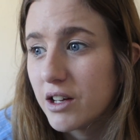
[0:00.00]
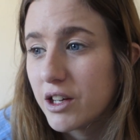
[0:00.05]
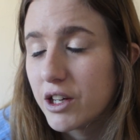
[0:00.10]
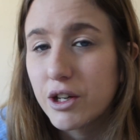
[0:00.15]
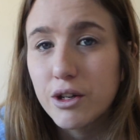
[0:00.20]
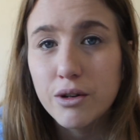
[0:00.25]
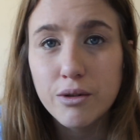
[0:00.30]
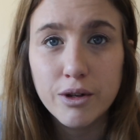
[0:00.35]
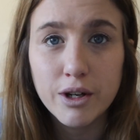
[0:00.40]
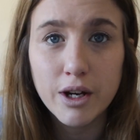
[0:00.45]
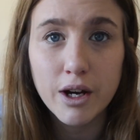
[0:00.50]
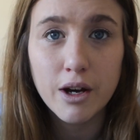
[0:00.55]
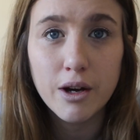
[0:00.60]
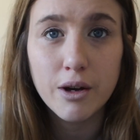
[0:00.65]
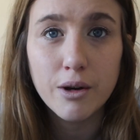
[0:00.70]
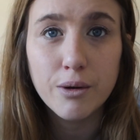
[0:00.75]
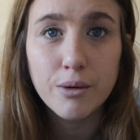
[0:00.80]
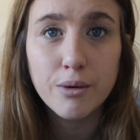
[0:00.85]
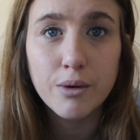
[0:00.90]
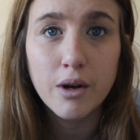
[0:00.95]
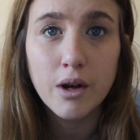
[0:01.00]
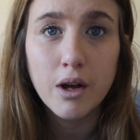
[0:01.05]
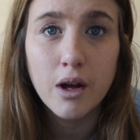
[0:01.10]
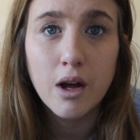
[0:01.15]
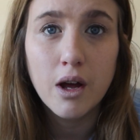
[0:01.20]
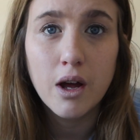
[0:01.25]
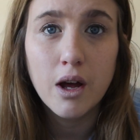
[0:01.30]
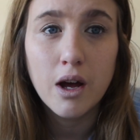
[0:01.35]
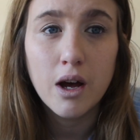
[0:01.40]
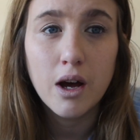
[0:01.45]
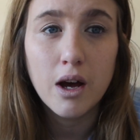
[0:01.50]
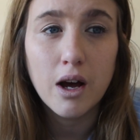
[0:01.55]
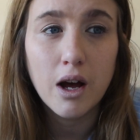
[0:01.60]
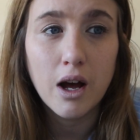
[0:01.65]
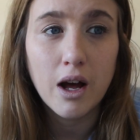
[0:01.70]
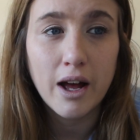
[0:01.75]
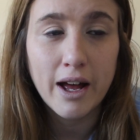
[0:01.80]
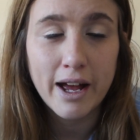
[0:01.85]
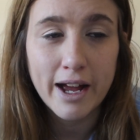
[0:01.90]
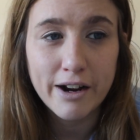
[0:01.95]
Hugo,
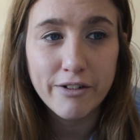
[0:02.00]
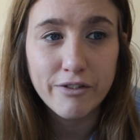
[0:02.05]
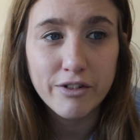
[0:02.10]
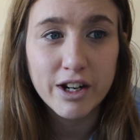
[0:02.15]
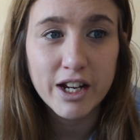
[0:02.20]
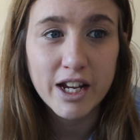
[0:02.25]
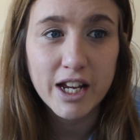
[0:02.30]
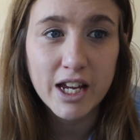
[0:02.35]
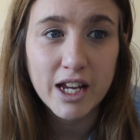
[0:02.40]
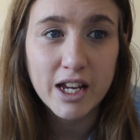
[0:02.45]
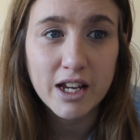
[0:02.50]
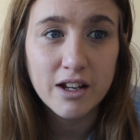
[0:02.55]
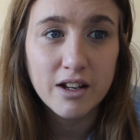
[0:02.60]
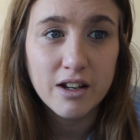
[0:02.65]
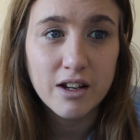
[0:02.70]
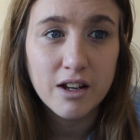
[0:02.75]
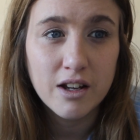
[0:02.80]
Harry.